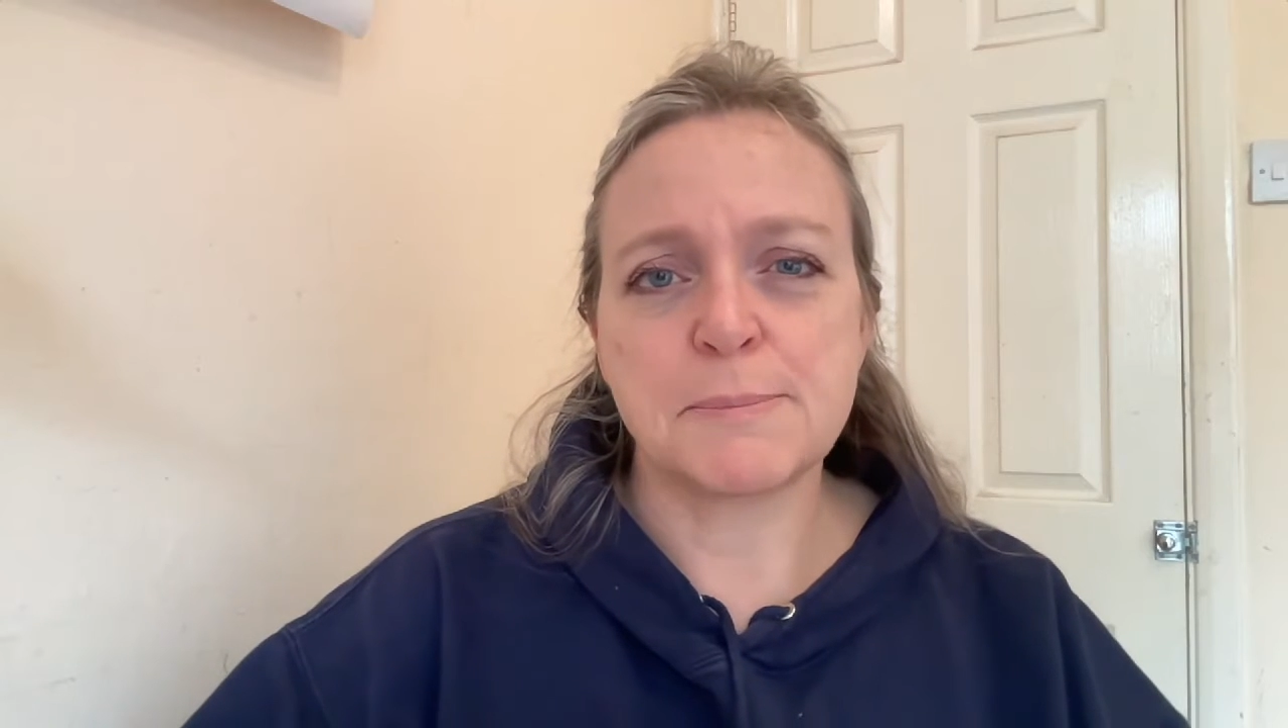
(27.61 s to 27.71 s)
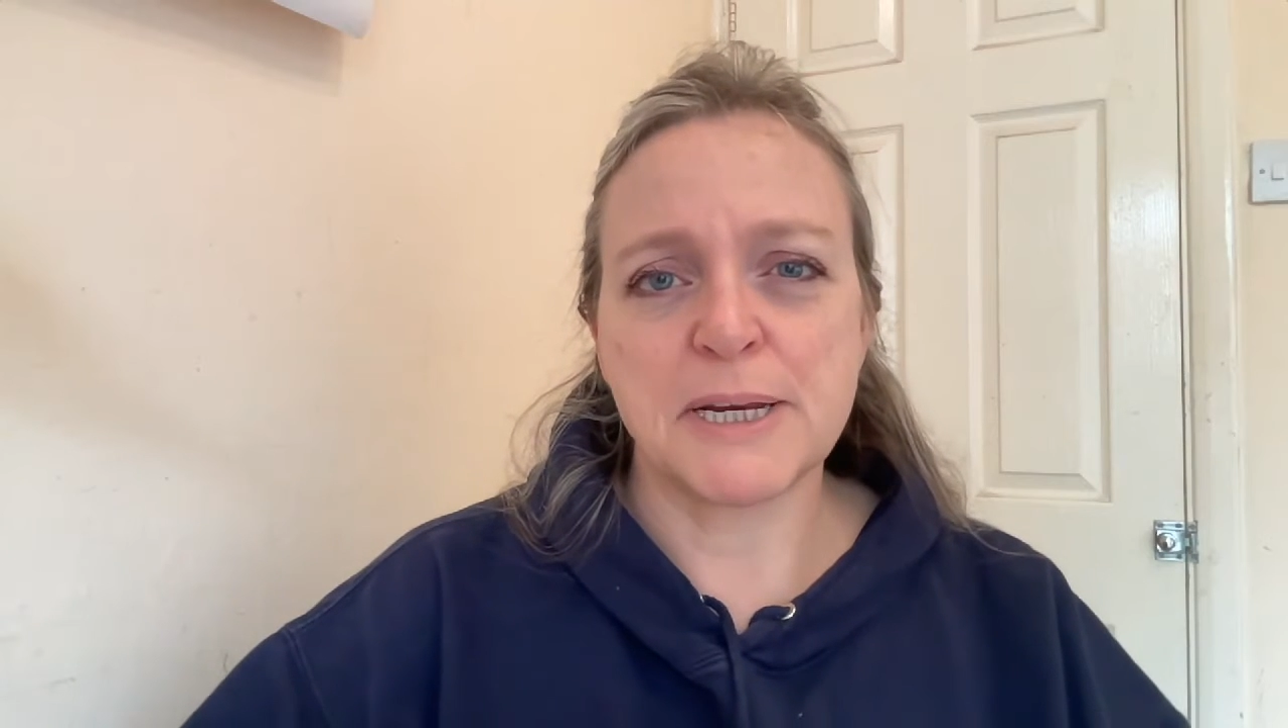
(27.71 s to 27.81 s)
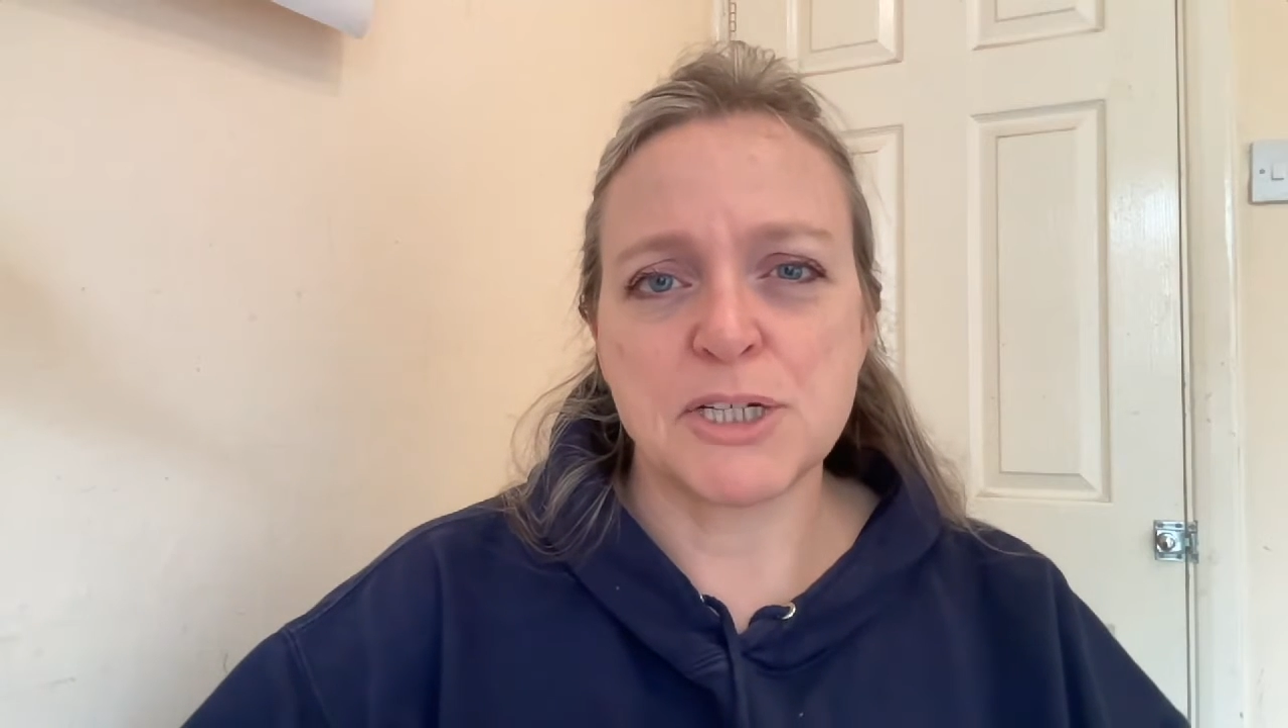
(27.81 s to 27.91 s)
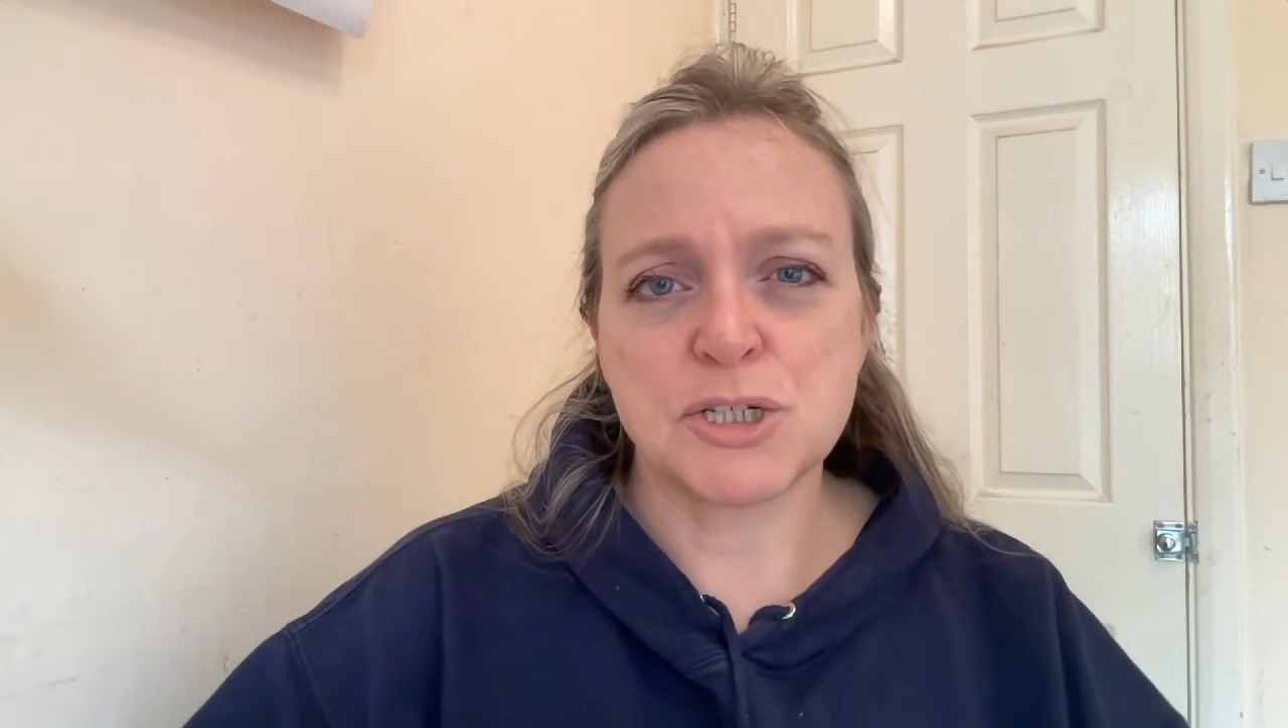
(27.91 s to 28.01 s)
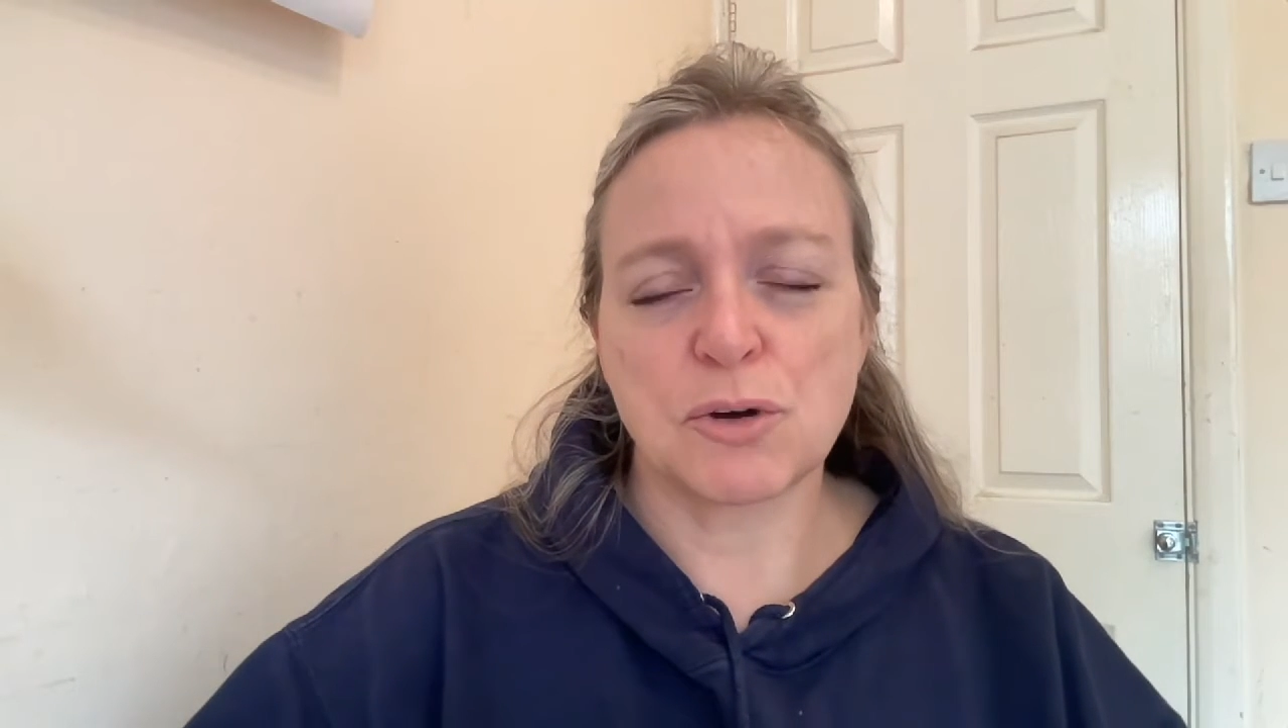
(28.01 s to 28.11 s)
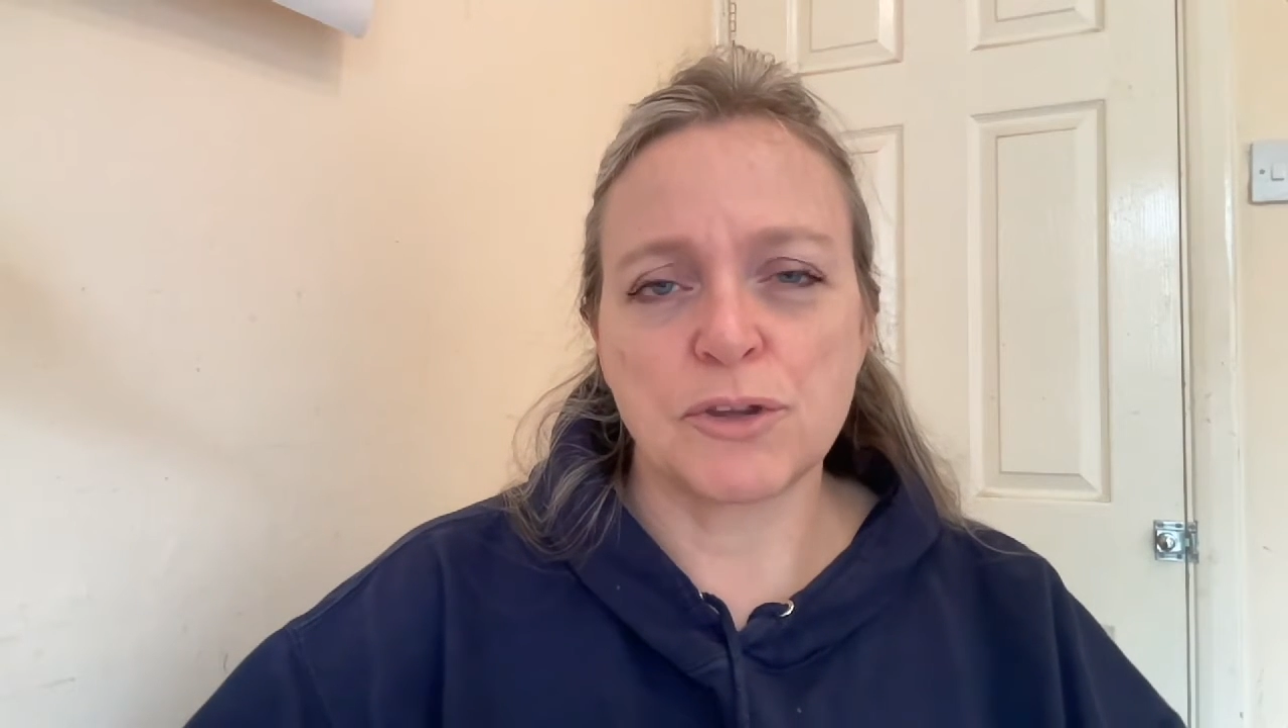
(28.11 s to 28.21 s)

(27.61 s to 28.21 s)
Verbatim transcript: make sure